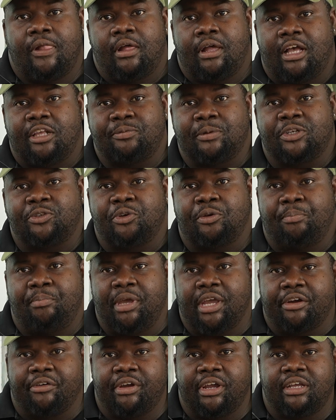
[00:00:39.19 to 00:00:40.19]
especially with
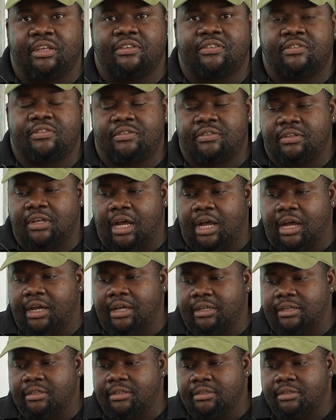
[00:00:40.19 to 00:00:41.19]
bearings
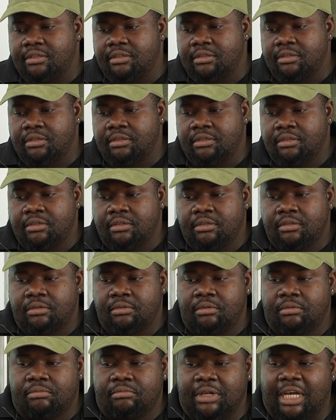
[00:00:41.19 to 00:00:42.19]
and
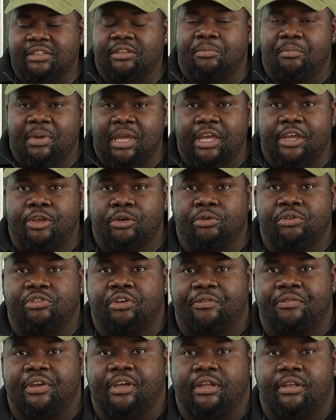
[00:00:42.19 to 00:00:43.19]
as the main use
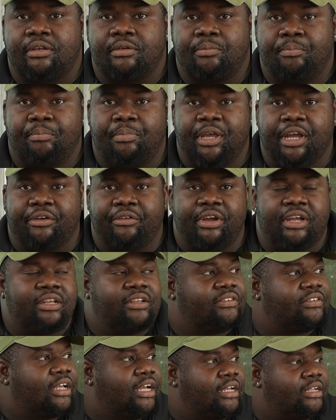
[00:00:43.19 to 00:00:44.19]
of it,
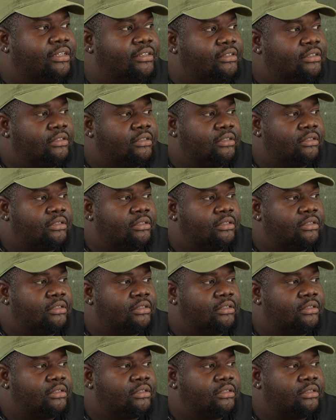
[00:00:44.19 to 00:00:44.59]
bearings and